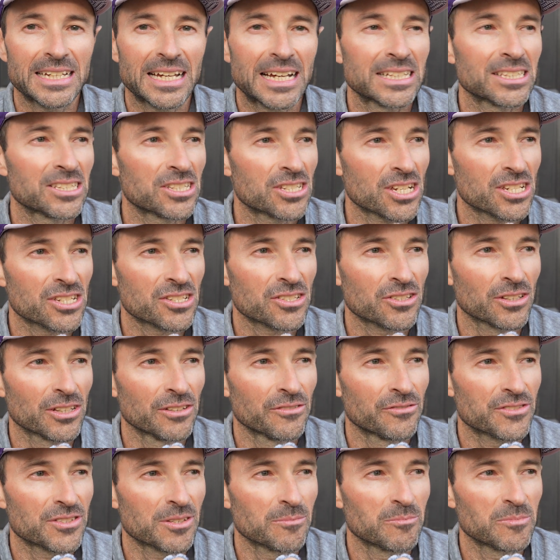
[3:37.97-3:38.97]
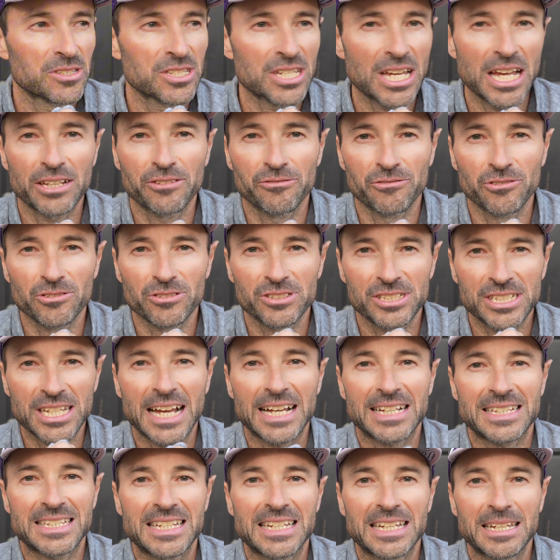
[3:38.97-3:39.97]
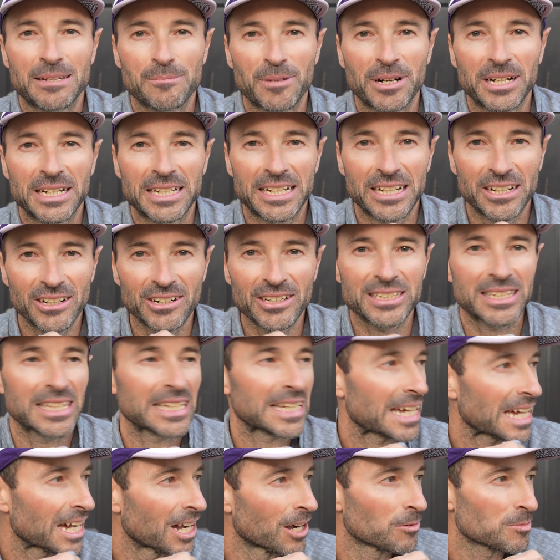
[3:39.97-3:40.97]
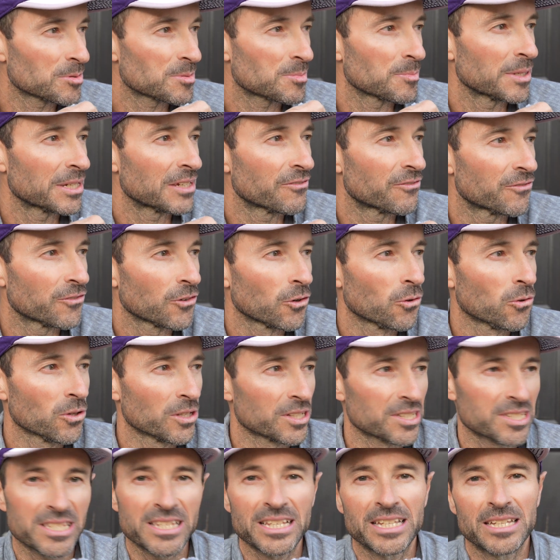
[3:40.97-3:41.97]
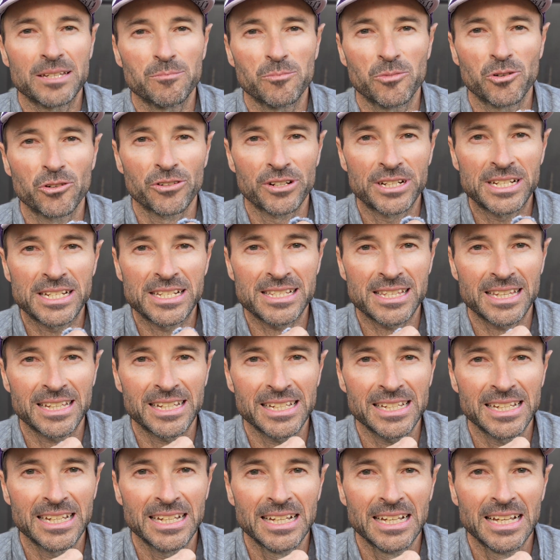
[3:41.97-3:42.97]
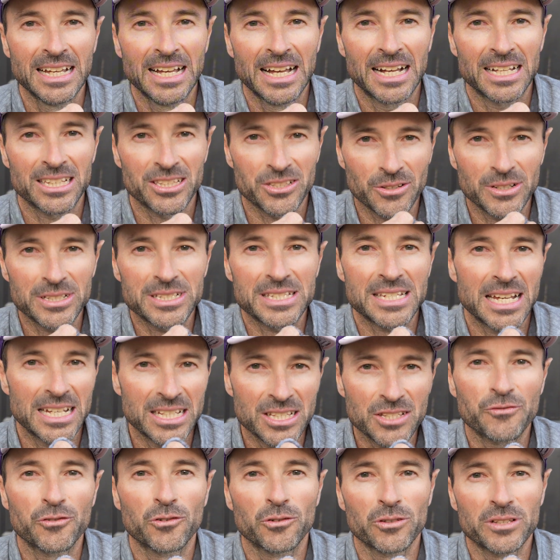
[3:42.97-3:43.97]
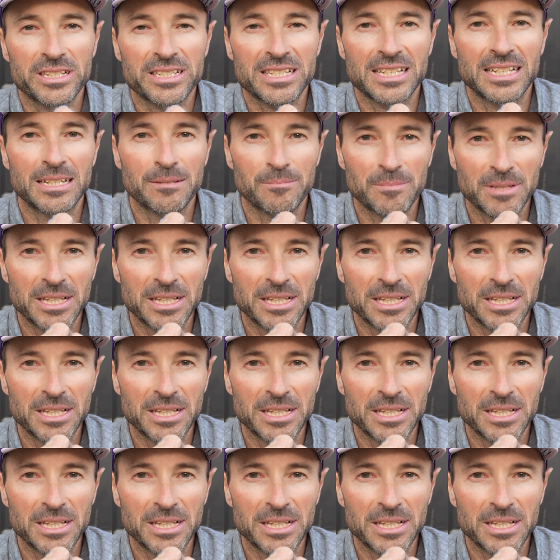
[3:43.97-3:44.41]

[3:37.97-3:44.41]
and just sort of some general chatting in my ear, I think helps me fall asleep more easily. And so I tend to fall asleep